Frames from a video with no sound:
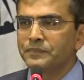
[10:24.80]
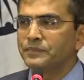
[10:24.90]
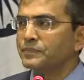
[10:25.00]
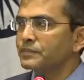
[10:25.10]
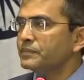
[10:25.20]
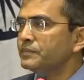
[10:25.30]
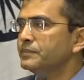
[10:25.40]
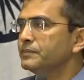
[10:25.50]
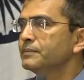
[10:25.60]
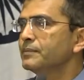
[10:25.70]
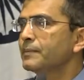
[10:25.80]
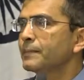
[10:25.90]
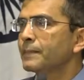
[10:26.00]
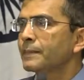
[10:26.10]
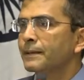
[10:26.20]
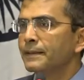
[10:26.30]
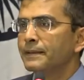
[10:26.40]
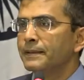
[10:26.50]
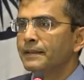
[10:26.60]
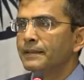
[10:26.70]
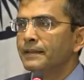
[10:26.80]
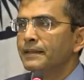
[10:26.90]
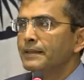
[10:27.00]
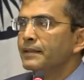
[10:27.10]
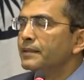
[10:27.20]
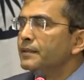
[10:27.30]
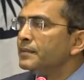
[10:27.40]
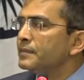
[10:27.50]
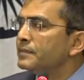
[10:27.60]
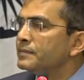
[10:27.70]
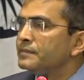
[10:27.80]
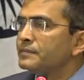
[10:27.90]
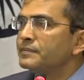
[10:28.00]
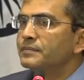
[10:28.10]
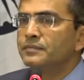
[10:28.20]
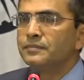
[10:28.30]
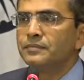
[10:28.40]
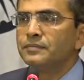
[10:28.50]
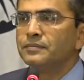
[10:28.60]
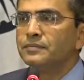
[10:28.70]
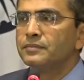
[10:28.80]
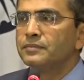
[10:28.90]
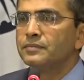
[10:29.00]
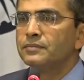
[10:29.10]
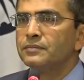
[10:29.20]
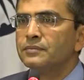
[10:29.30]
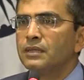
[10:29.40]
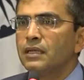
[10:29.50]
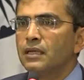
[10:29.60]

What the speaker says: Nothing is said.